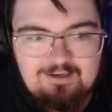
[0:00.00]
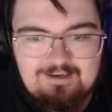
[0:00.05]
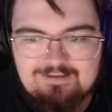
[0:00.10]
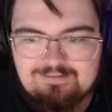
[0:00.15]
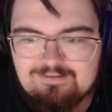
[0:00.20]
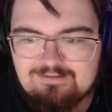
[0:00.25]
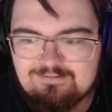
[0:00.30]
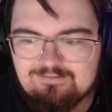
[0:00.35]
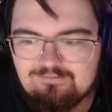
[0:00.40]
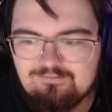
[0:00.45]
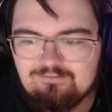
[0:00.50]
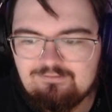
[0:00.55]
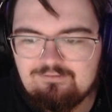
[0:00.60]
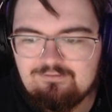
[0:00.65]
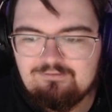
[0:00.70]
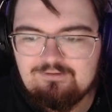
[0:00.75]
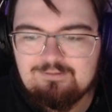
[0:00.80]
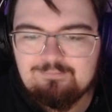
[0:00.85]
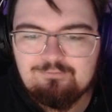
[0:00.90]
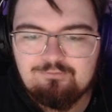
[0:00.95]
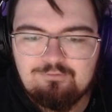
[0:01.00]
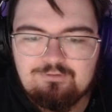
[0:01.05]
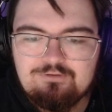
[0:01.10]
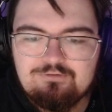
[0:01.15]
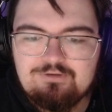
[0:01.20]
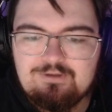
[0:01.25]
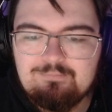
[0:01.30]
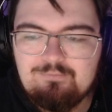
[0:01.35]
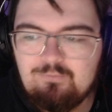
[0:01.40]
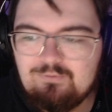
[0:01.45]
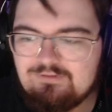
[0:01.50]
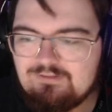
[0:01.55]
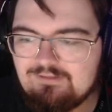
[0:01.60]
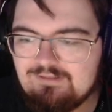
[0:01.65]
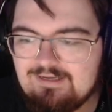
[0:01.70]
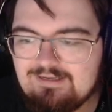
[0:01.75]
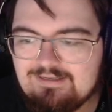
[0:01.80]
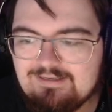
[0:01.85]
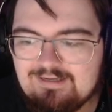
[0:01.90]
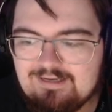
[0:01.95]
think this is the same screenshot, but with the
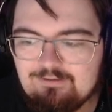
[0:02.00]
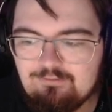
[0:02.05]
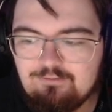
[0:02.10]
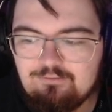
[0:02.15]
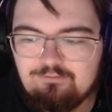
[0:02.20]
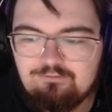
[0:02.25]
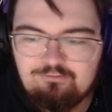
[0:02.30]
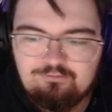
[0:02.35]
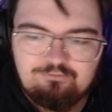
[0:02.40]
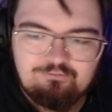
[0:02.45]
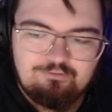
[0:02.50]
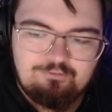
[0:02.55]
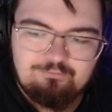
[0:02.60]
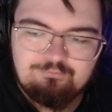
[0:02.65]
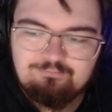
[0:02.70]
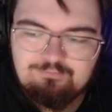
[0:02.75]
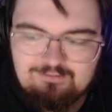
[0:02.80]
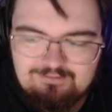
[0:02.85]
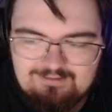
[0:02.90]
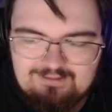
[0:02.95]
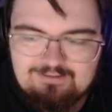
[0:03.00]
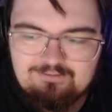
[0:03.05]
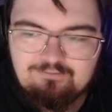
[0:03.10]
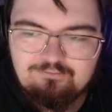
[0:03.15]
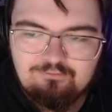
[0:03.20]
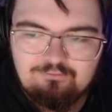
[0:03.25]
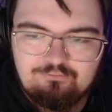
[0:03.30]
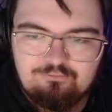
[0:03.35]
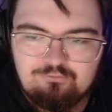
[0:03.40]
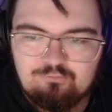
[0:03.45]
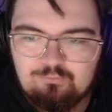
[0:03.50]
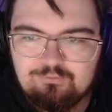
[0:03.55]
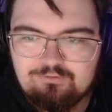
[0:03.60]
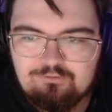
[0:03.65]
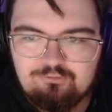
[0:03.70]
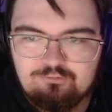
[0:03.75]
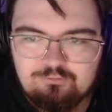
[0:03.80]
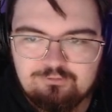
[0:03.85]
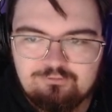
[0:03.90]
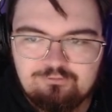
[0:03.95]
lighting errors. So again, this is just with the
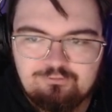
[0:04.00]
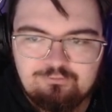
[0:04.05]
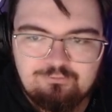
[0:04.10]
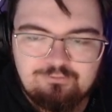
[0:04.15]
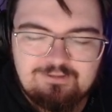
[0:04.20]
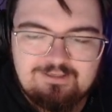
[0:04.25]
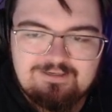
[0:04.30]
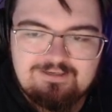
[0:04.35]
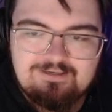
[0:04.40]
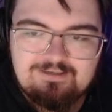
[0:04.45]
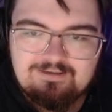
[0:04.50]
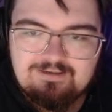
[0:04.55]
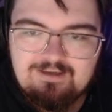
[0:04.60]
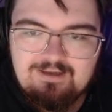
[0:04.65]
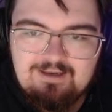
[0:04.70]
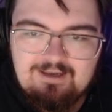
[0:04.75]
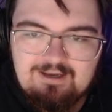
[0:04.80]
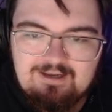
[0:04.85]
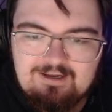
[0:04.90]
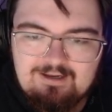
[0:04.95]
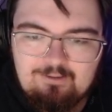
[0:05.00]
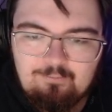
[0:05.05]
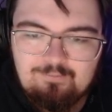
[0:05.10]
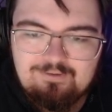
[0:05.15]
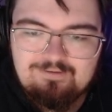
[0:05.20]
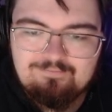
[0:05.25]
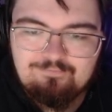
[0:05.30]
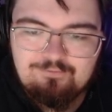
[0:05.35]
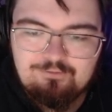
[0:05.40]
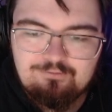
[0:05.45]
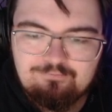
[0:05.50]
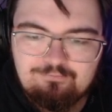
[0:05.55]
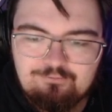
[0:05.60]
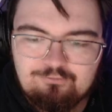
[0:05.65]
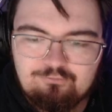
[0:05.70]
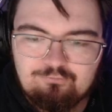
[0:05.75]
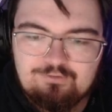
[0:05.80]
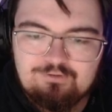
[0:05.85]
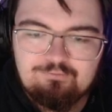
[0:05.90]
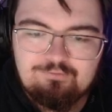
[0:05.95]
source 2 lighting. Whenever you're
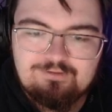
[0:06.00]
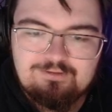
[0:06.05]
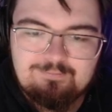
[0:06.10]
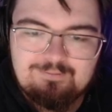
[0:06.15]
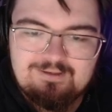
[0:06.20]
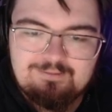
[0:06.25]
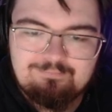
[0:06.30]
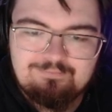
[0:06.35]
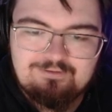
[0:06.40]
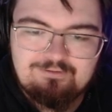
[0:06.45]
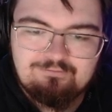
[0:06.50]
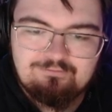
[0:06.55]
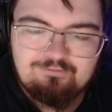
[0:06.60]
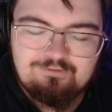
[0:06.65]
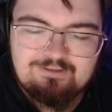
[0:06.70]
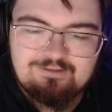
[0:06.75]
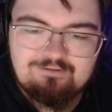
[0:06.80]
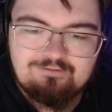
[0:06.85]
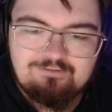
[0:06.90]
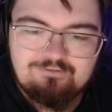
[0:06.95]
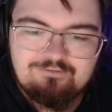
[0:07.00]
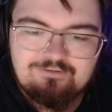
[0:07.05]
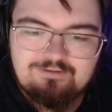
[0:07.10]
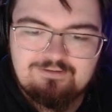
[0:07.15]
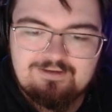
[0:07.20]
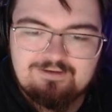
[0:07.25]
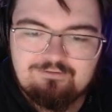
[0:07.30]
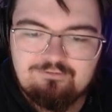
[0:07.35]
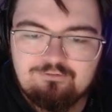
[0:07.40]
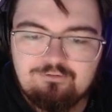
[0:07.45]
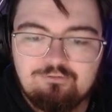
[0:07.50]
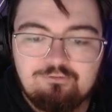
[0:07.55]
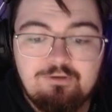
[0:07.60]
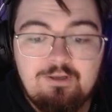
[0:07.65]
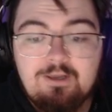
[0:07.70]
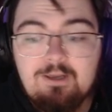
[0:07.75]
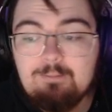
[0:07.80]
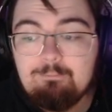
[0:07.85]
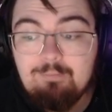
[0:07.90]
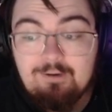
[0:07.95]
first rendering the map, there's a lot of glitchy textures,
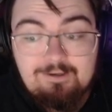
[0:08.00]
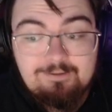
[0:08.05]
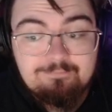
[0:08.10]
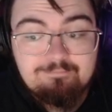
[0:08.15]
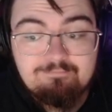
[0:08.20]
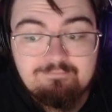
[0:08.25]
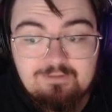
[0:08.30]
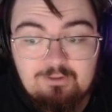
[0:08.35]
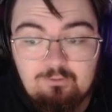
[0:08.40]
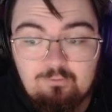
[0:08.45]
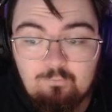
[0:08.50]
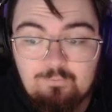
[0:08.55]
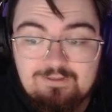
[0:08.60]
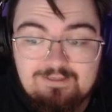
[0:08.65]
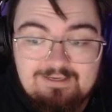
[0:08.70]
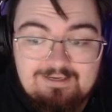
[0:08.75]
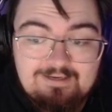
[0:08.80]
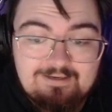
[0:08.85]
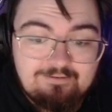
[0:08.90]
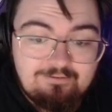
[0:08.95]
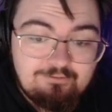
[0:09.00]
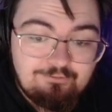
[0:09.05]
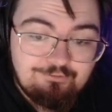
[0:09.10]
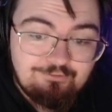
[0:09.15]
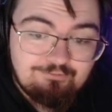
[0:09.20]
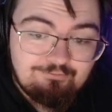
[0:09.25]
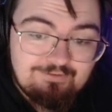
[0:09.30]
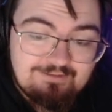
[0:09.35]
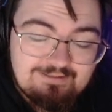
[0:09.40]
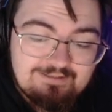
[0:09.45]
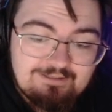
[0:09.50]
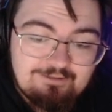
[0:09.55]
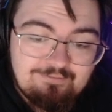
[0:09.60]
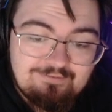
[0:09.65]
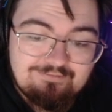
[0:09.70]
but we can look right here and